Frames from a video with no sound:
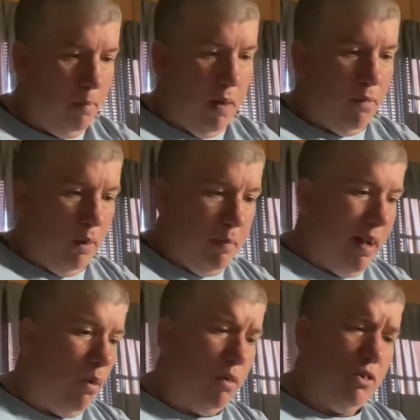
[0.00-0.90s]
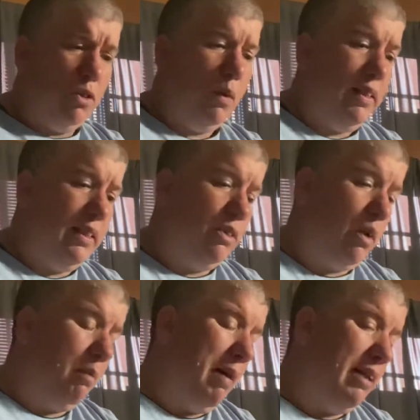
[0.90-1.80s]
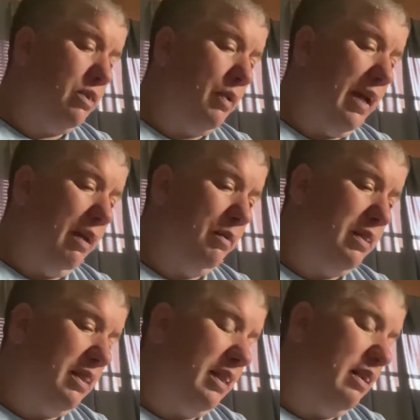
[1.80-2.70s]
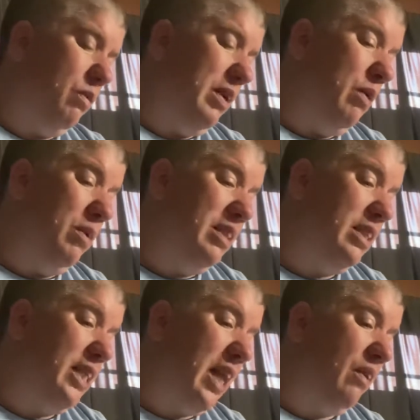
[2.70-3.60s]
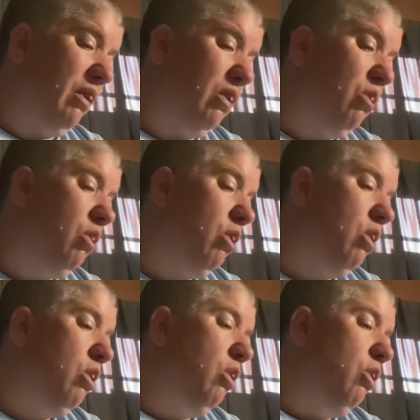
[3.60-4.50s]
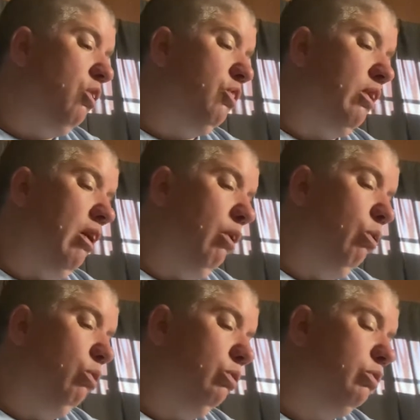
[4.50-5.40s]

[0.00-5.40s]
I've only been out once or twice since Greg passed away. It was the thing that we always did together. So